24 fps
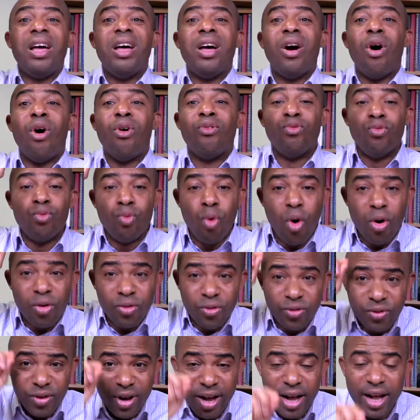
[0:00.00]
of
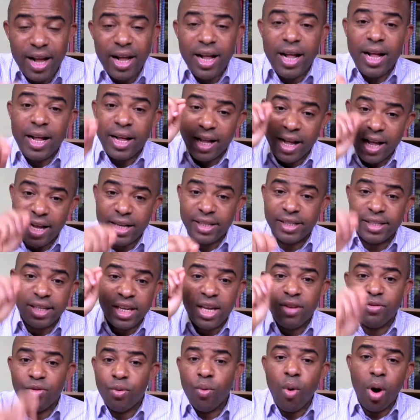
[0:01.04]
warfare against
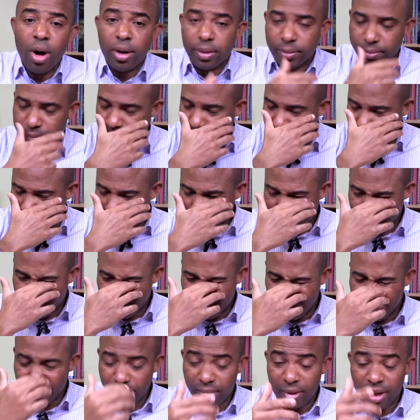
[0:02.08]
the evil one
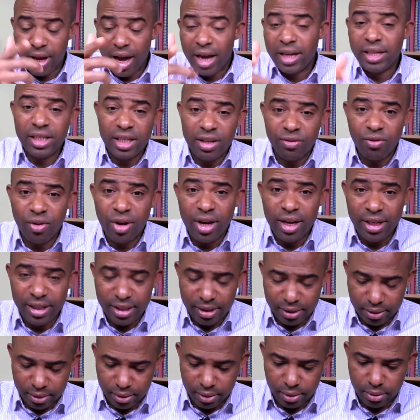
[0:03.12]
and his evil
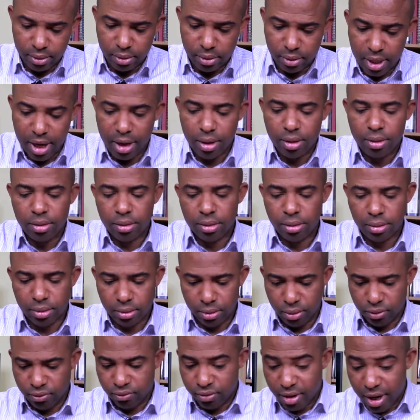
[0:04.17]
angels. Now,
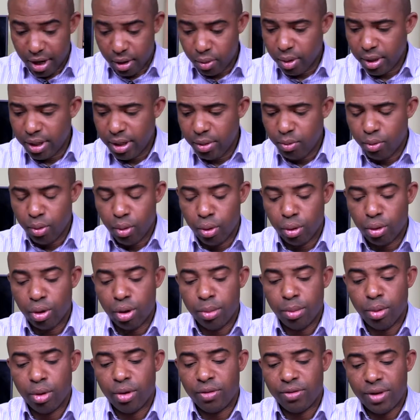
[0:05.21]
very quickly, we'll go to the
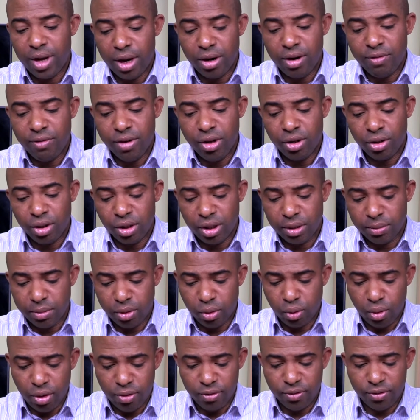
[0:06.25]
book of now, Revelation chapter
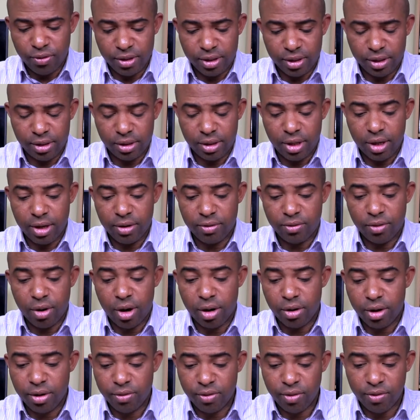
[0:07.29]
12, verse, uh, I'll
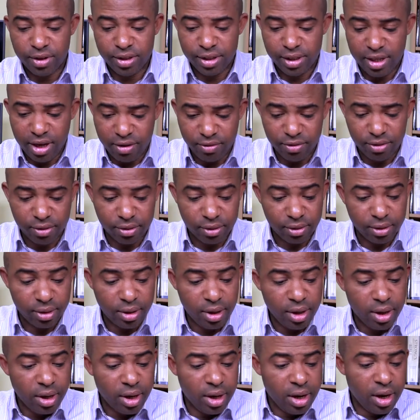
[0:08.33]
read from verse 7.
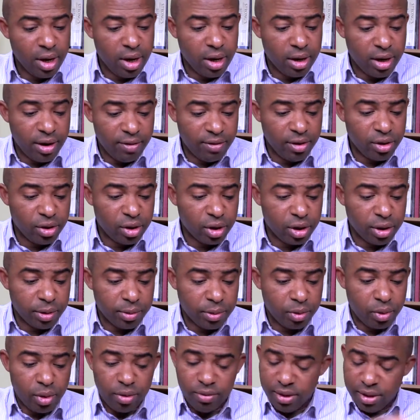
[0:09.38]
Revelation
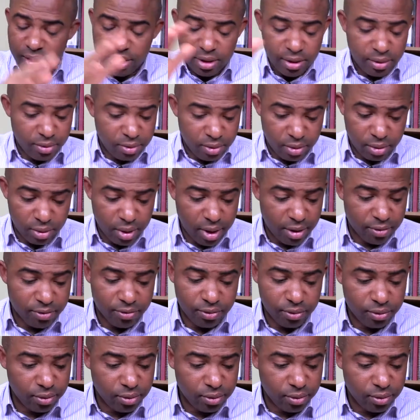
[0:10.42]
chapter 12, this is a, a